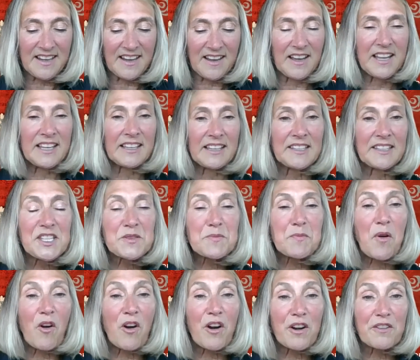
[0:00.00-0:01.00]
at
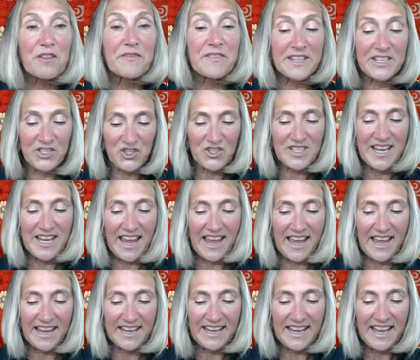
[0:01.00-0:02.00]
least part of each
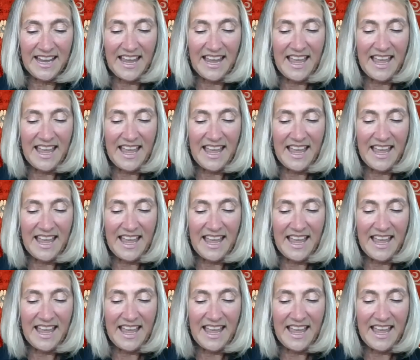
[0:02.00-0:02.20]
day.